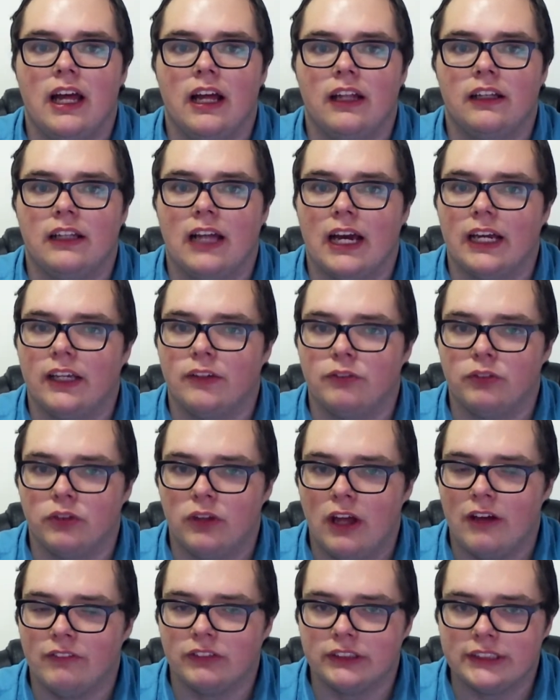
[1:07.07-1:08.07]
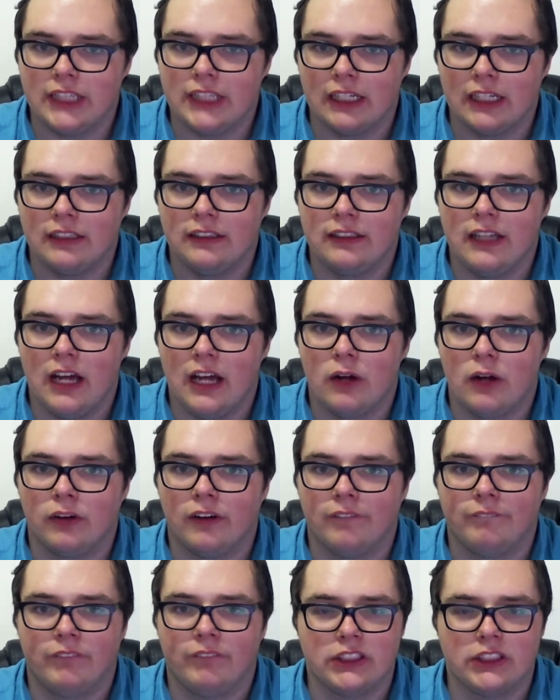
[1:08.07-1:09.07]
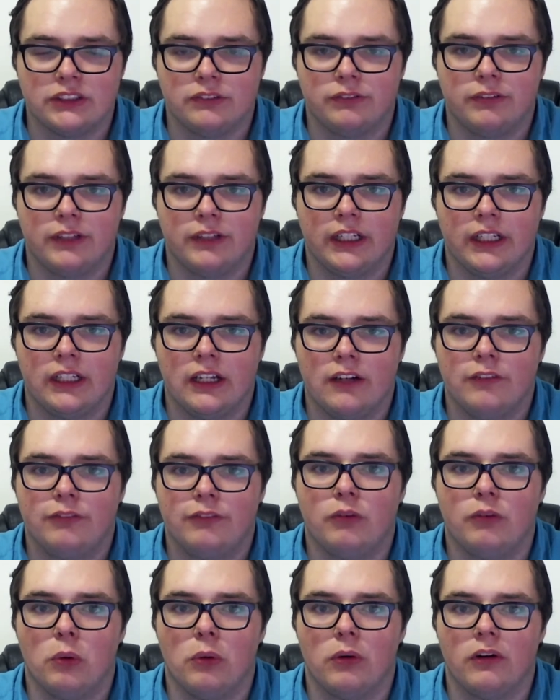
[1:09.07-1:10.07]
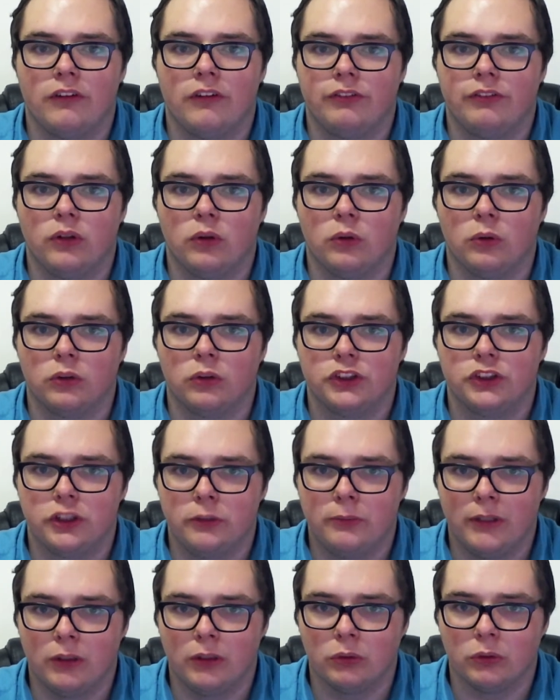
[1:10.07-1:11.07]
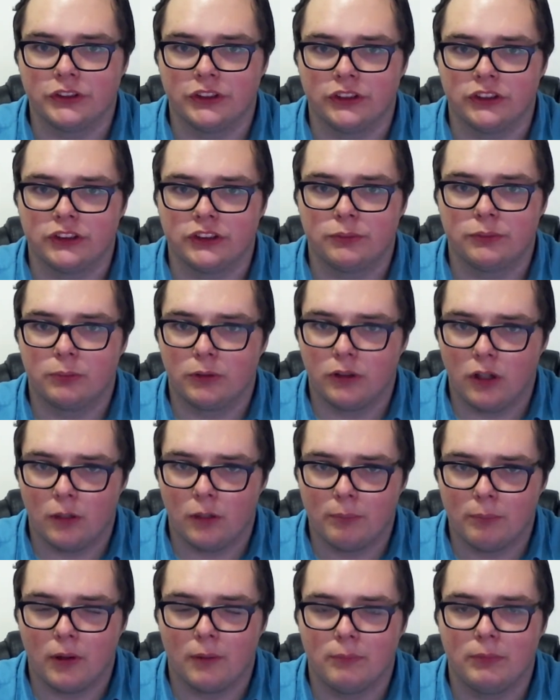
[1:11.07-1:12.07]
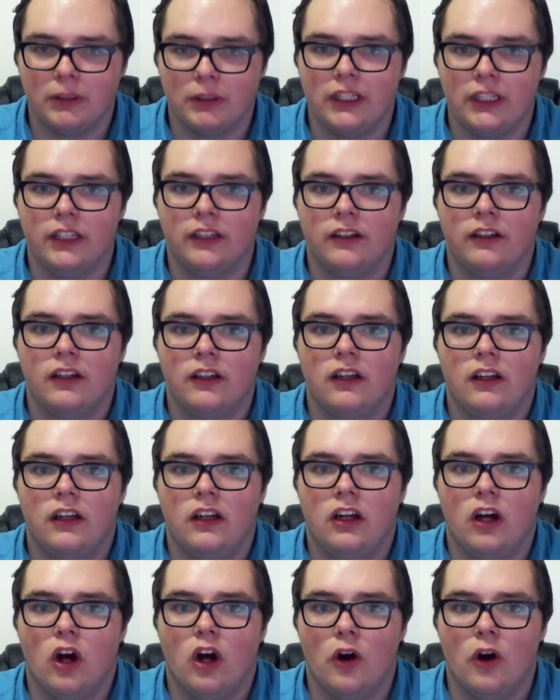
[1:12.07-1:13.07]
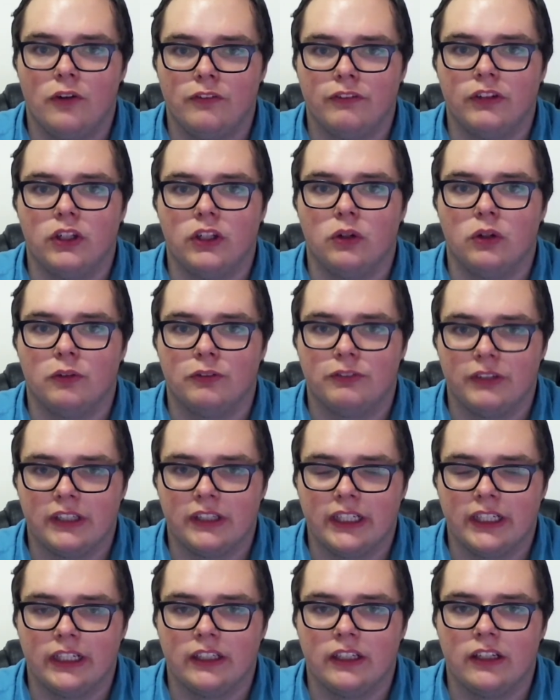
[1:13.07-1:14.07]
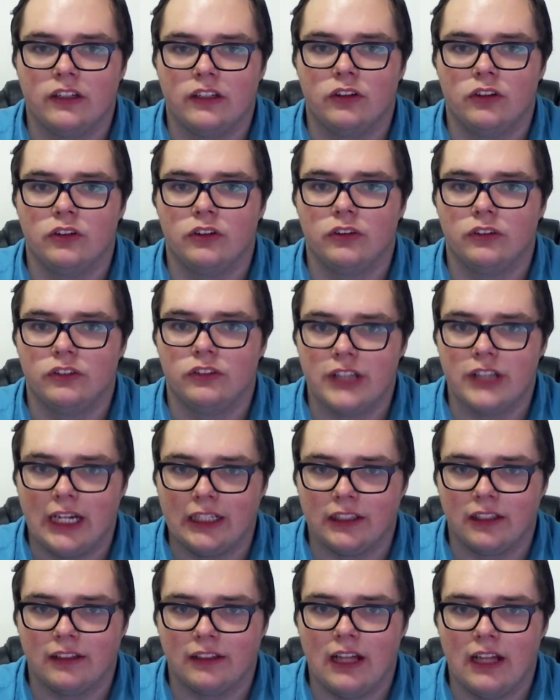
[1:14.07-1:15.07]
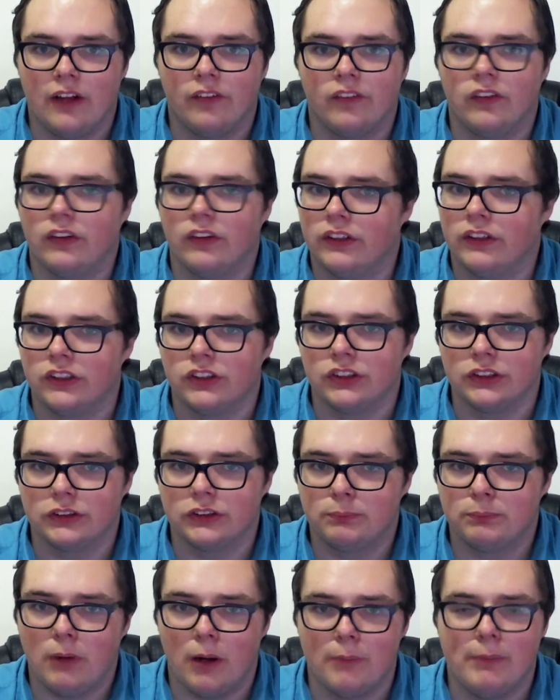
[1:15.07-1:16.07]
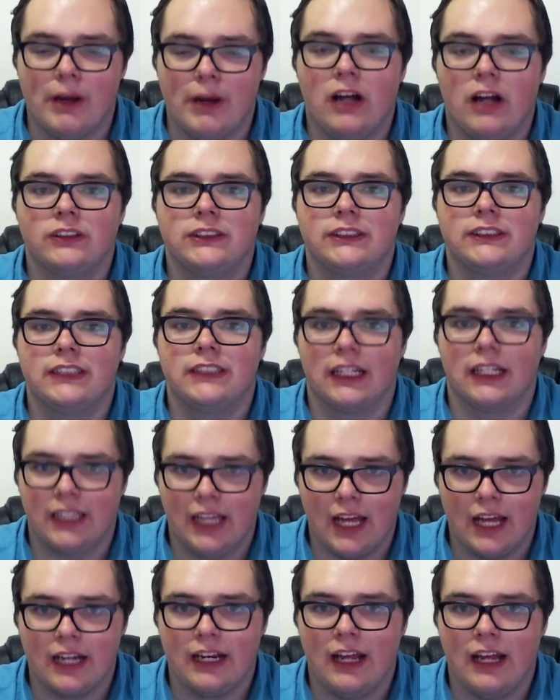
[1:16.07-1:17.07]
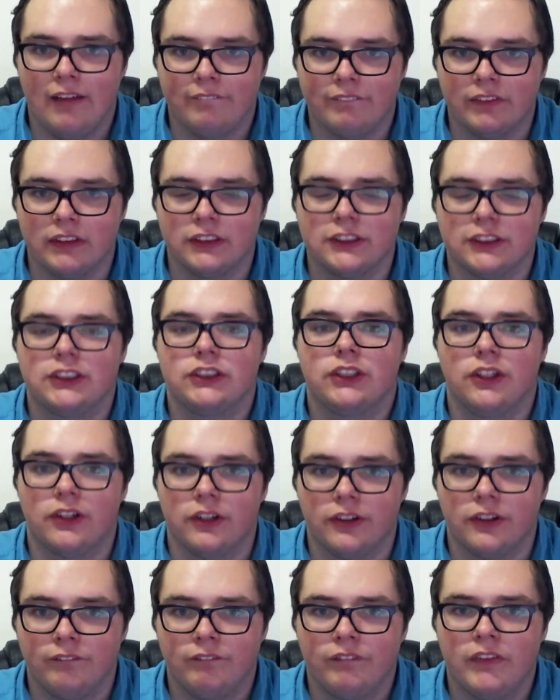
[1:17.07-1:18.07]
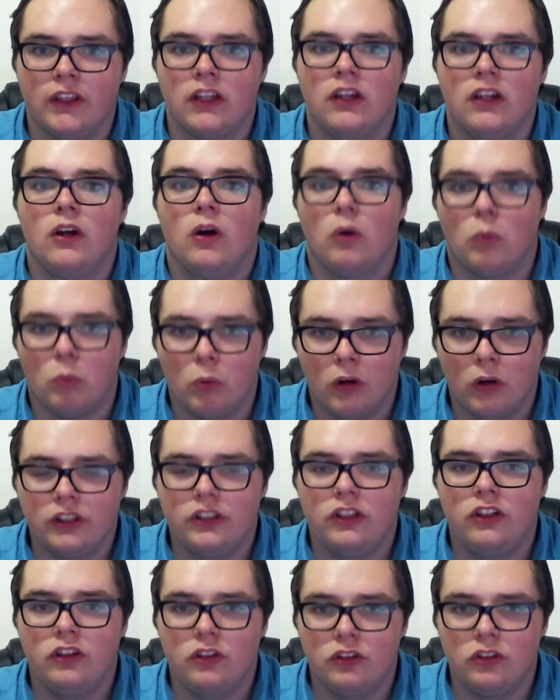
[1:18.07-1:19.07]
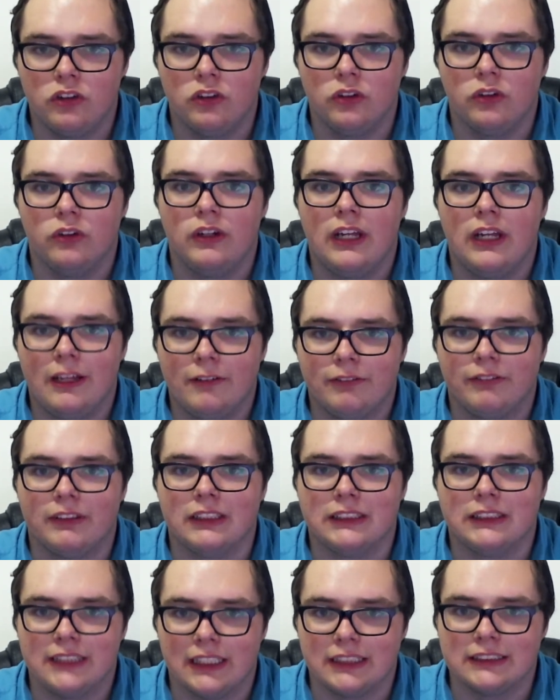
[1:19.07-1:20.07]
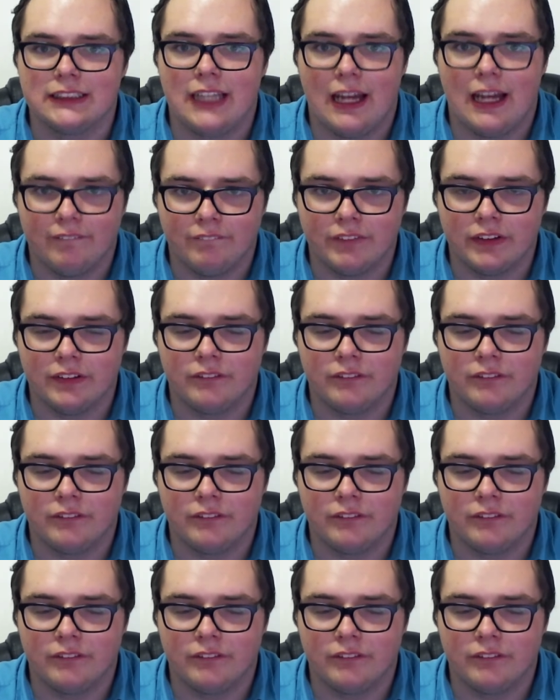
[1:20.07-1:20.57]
Like if you haven't tightened down a compression fitting enough, or if your tubing wasn't properly over your fitting and then you tighten it down and it can just pop out, that can happen. So what do you do if this does happen?